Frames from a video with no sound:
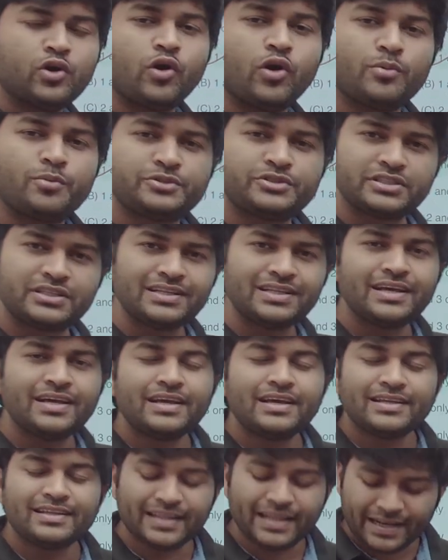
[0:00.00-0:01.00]
option
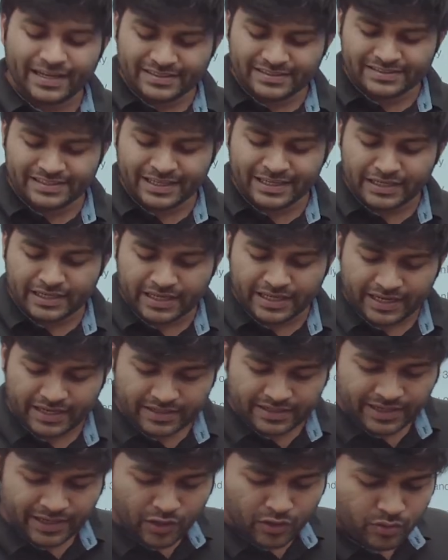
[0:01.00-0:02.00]
that is incorrect
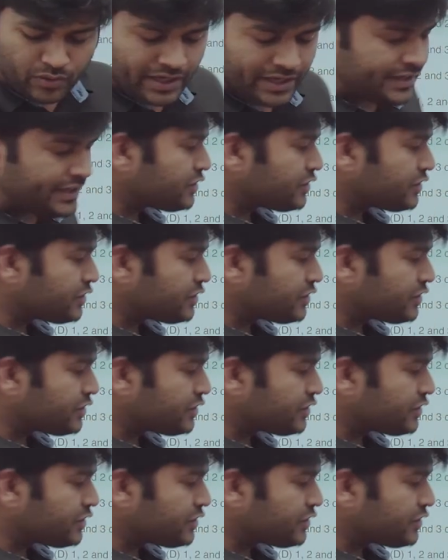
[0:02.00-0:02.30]
now let